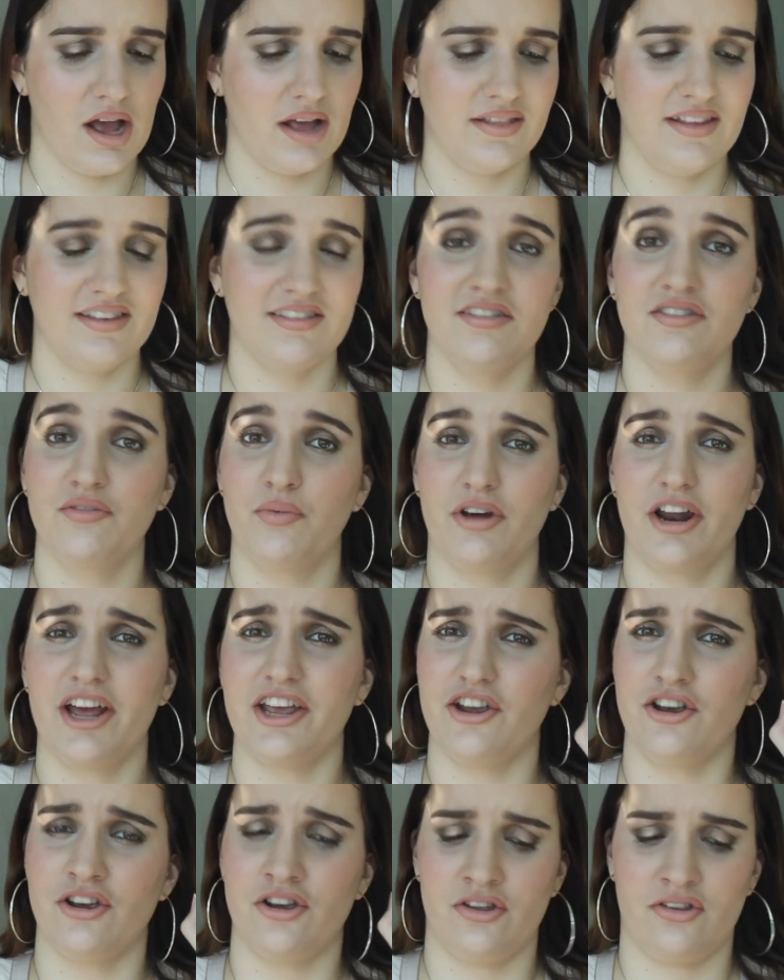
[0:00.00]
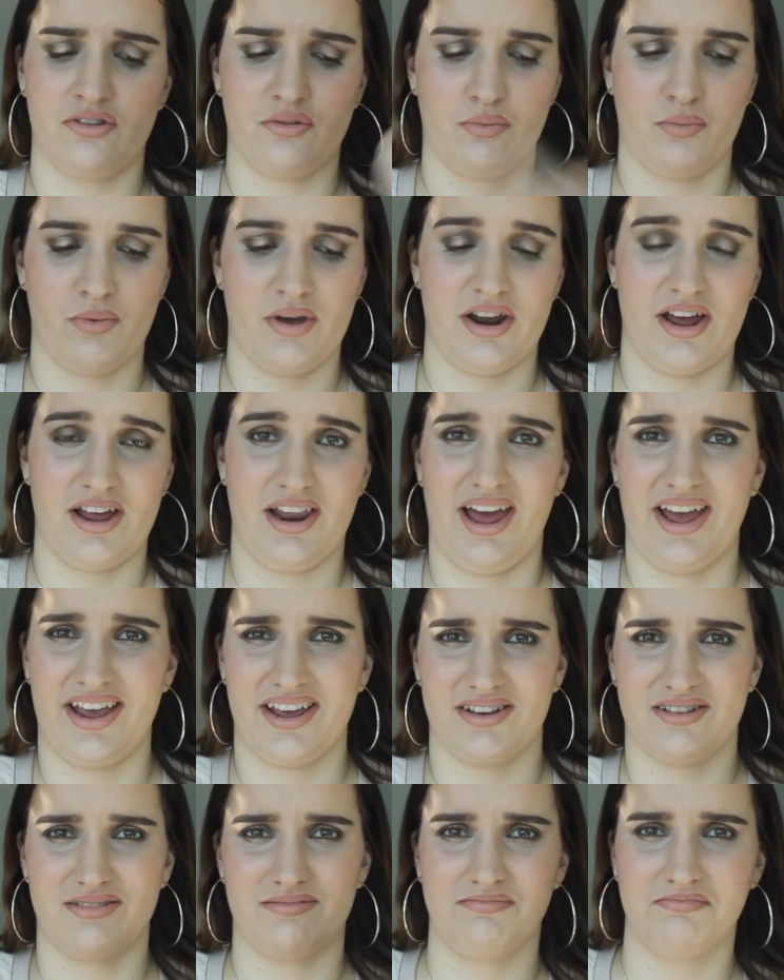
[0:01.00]
This is what I use when I
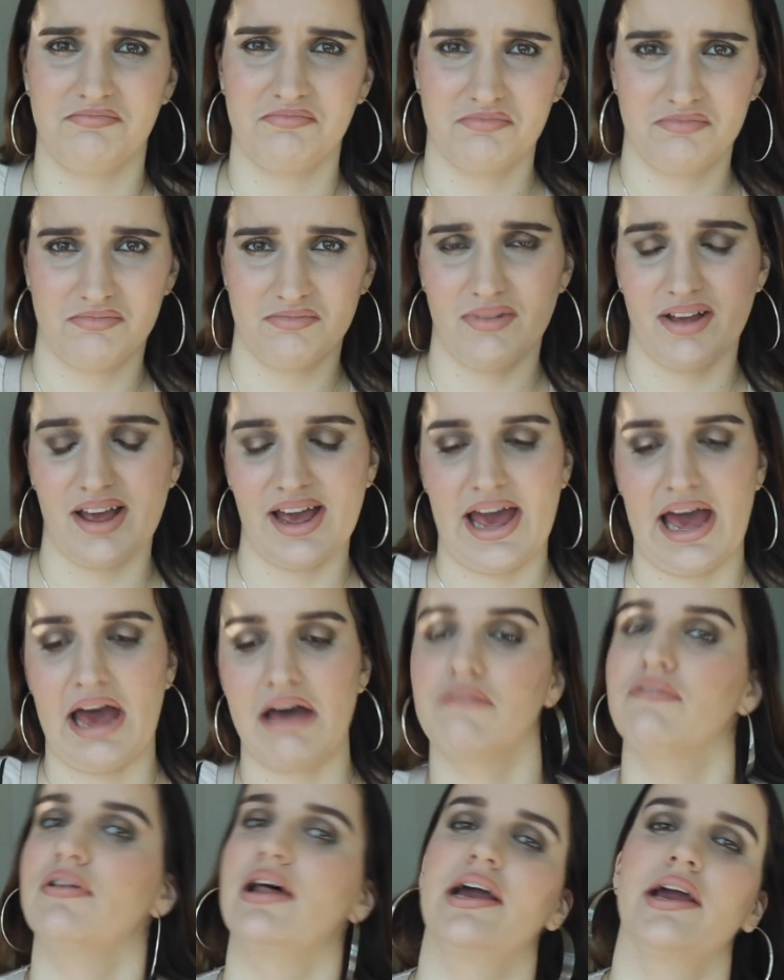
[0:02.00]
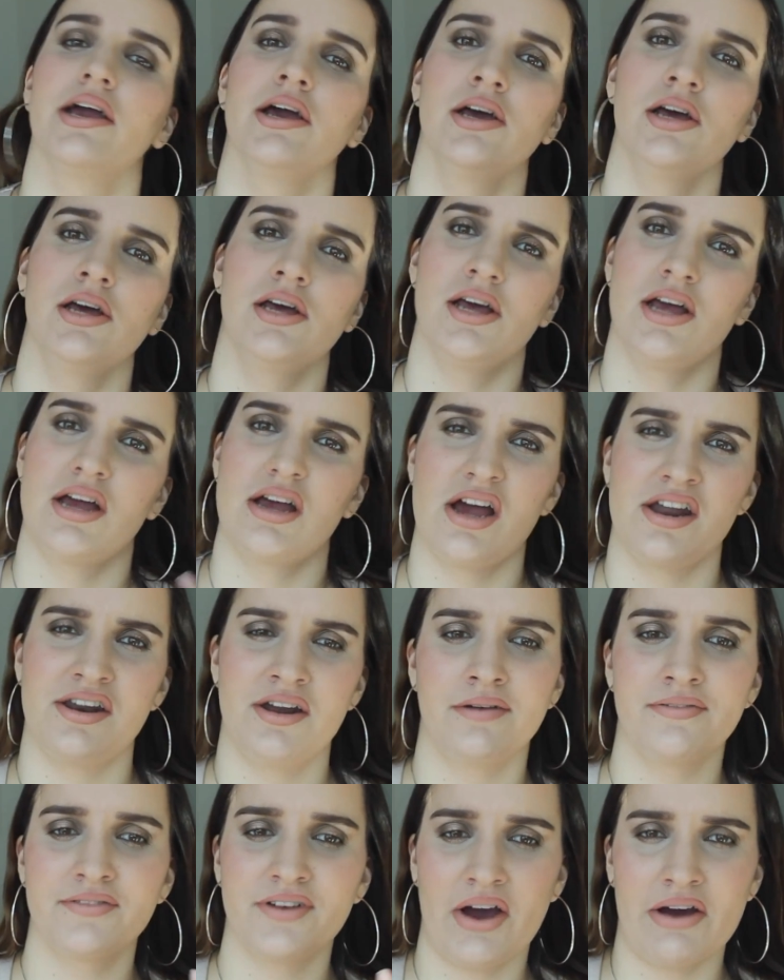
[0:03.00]
like have like
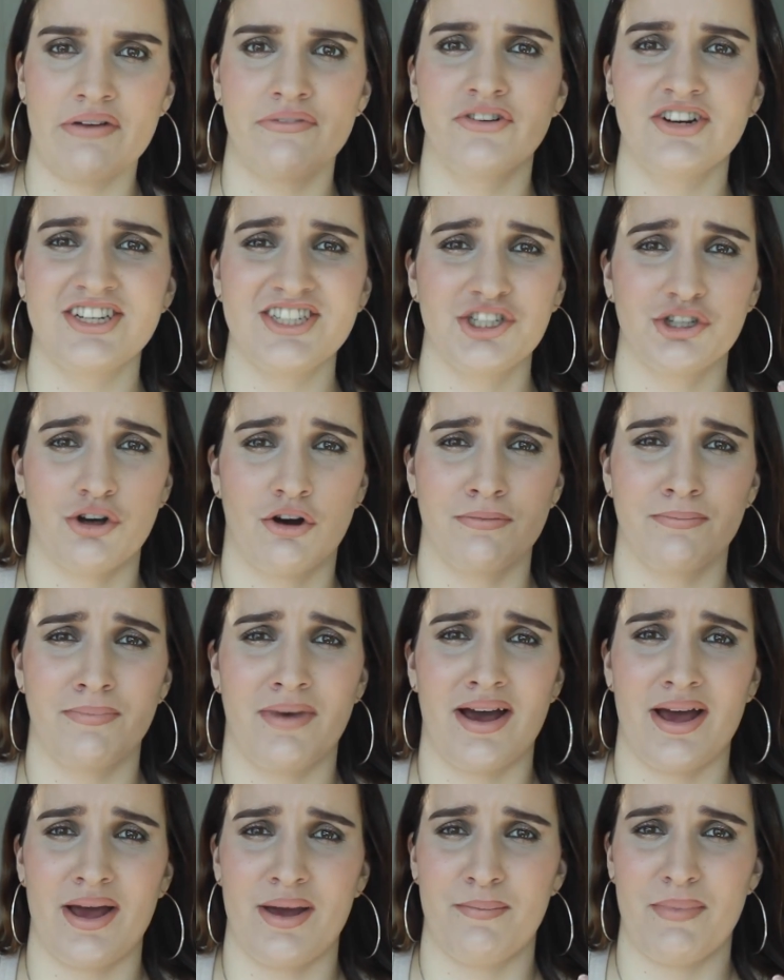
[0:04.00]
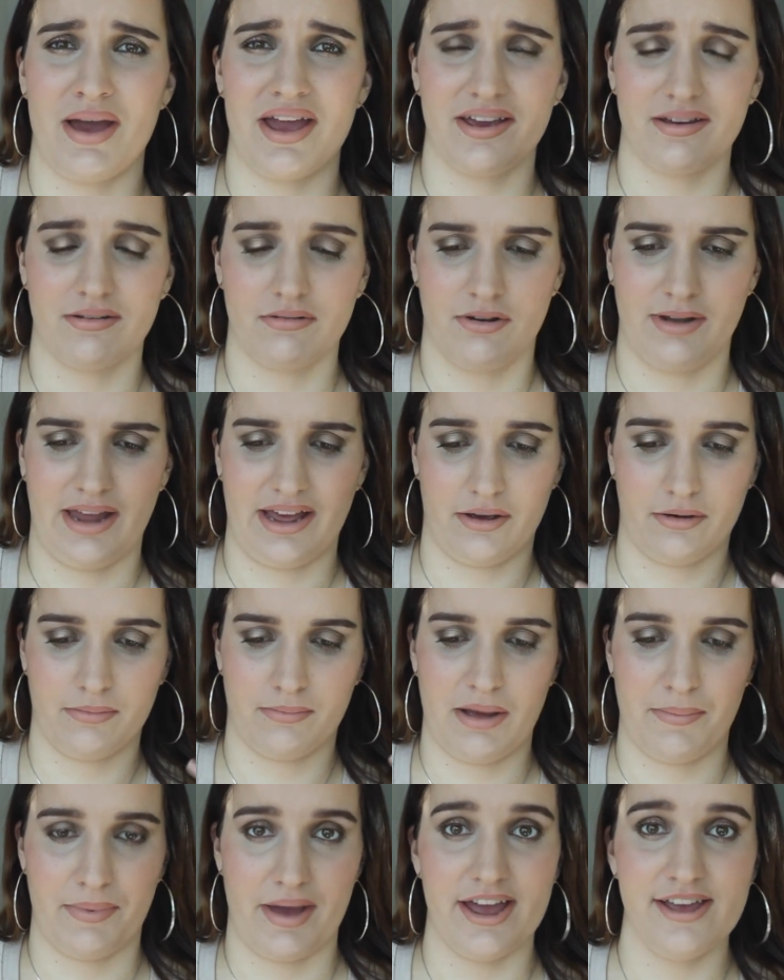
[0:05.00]
enough coverage on my
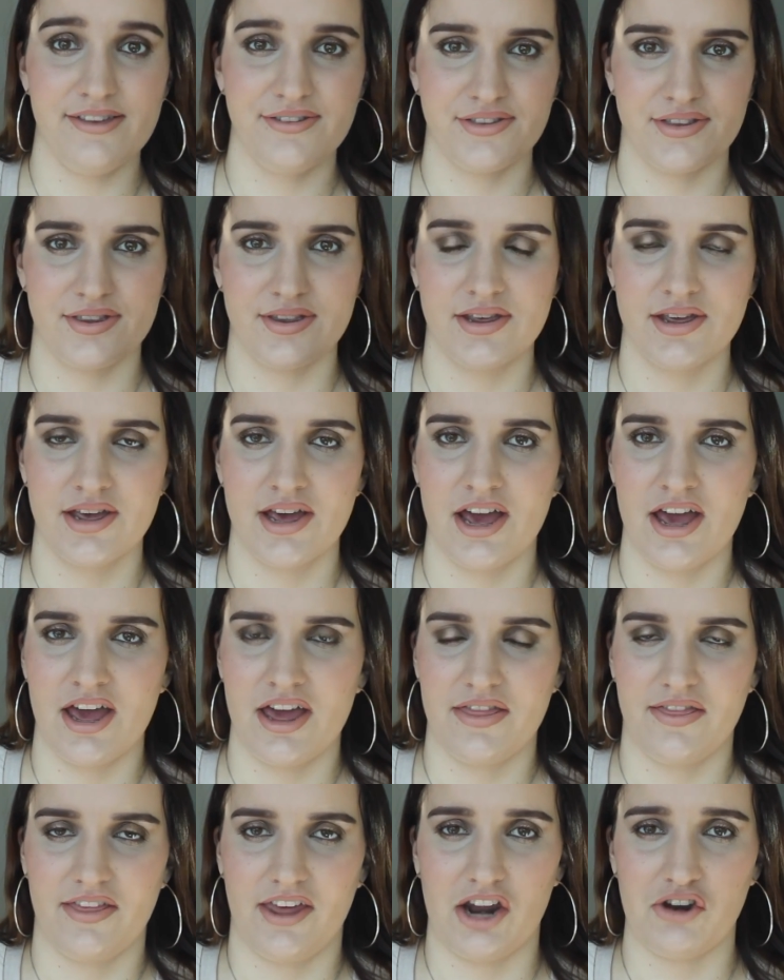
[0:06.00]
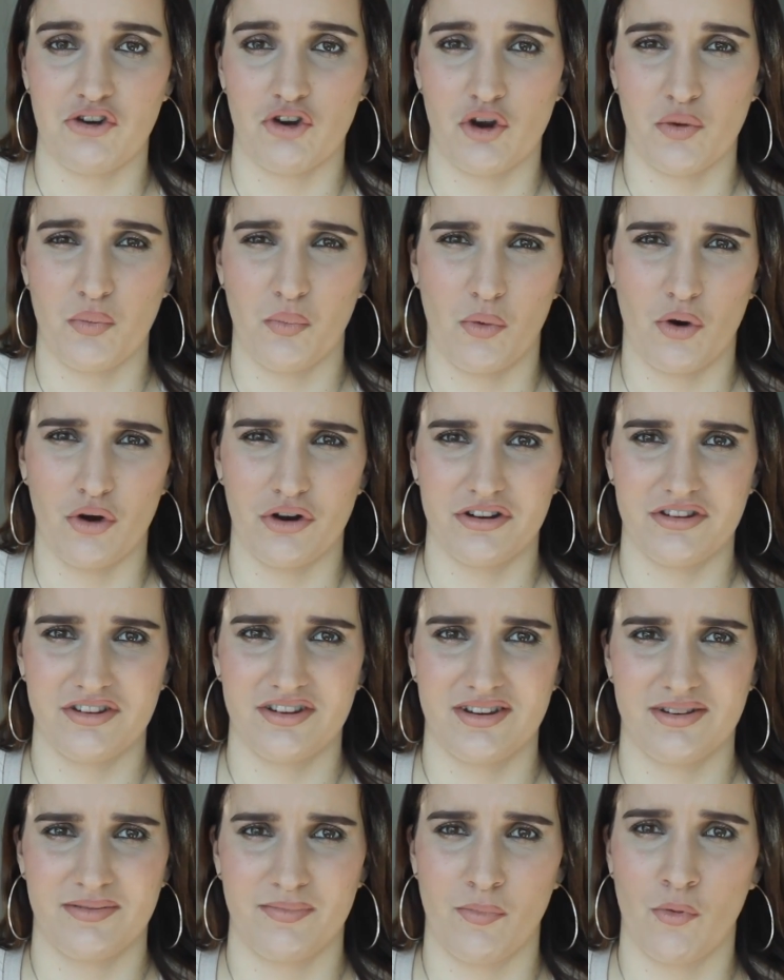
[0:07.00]
my base that I don't
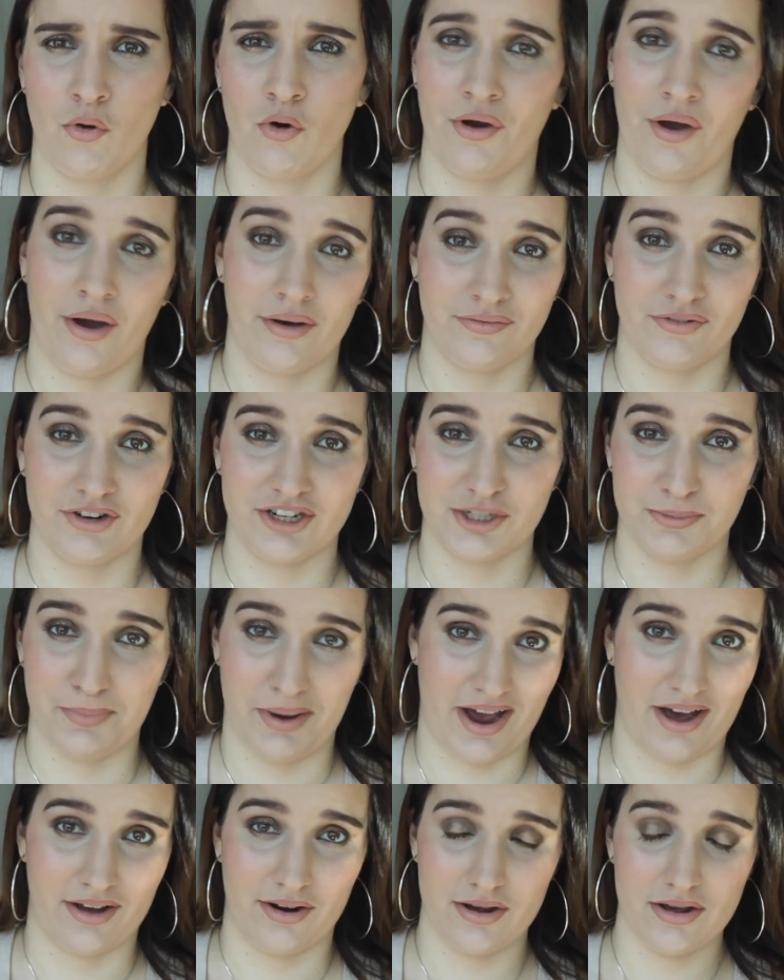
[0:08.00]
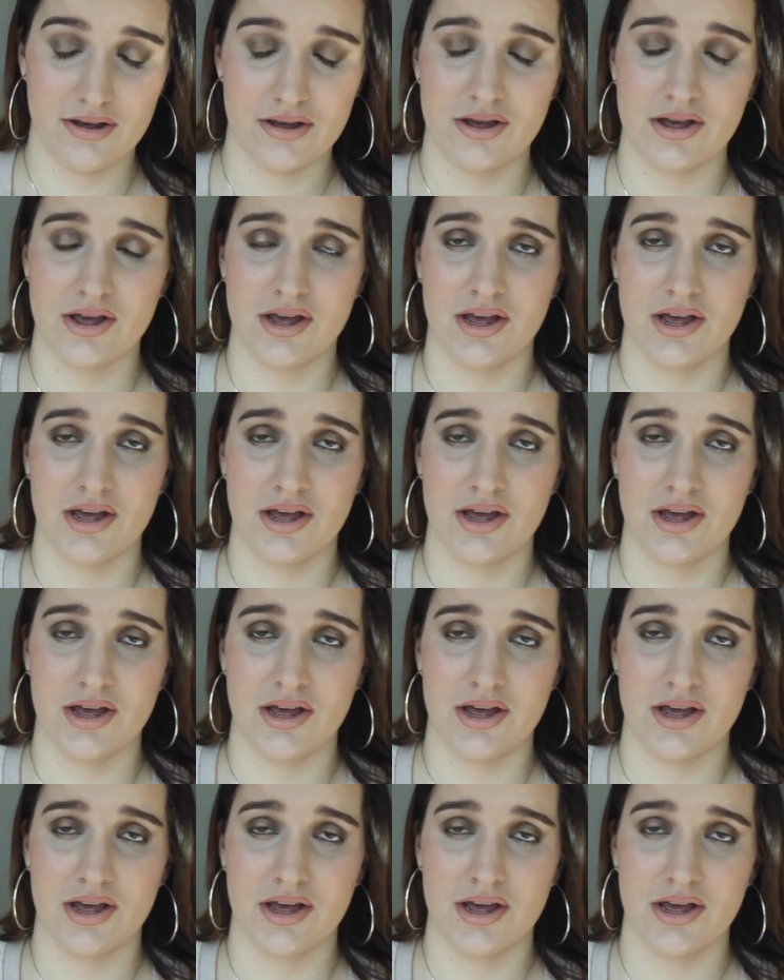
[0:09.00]
want more coverage powder.